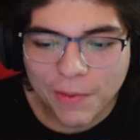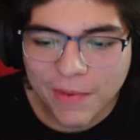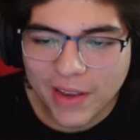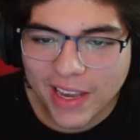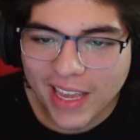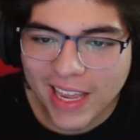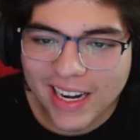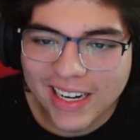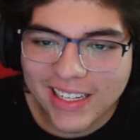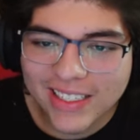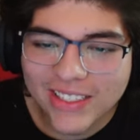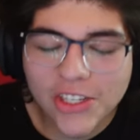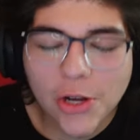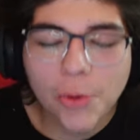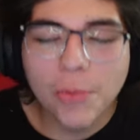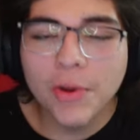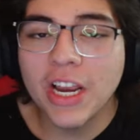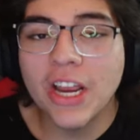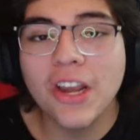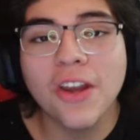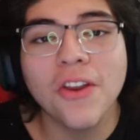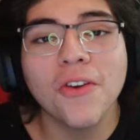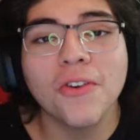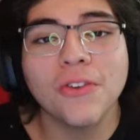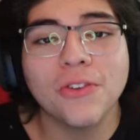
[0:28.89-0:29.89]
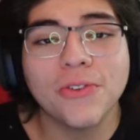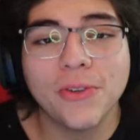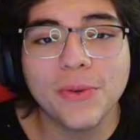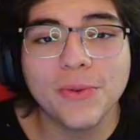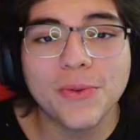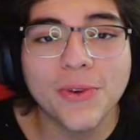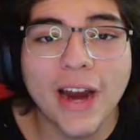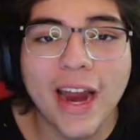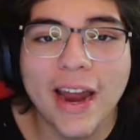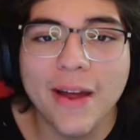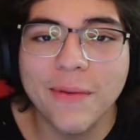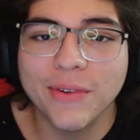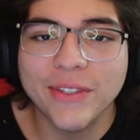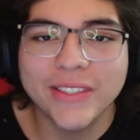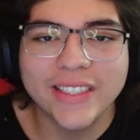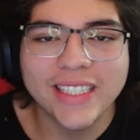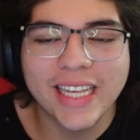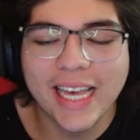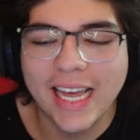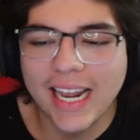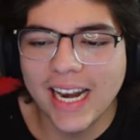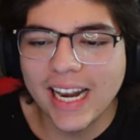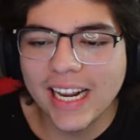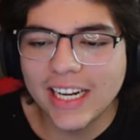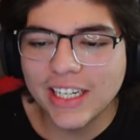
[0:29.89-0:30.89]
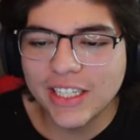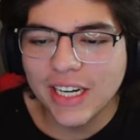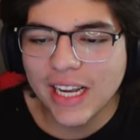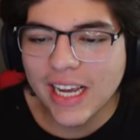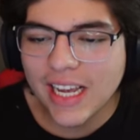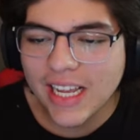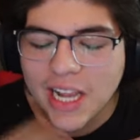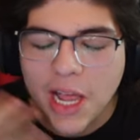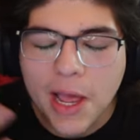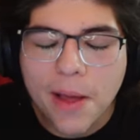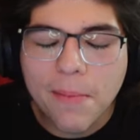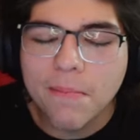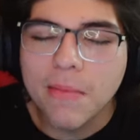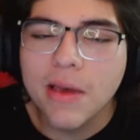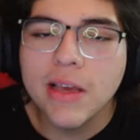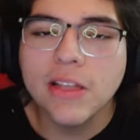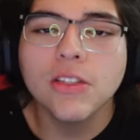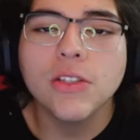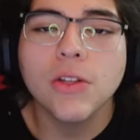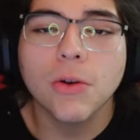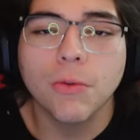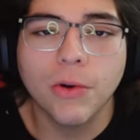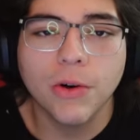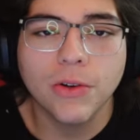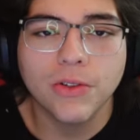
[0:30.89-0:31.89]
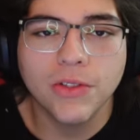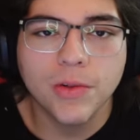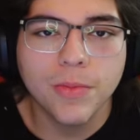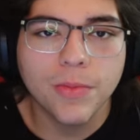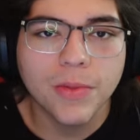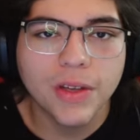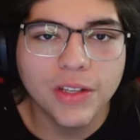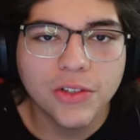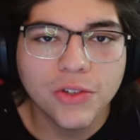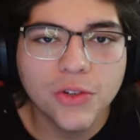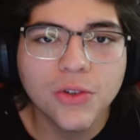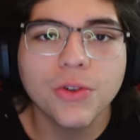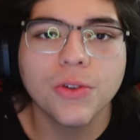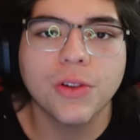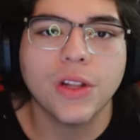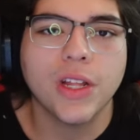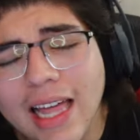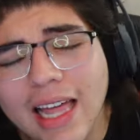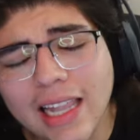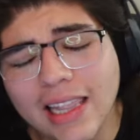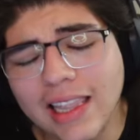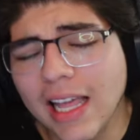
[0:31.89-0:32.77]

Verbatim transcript: We've been getting so many new subscribers and it, it, it means the world to me, truly.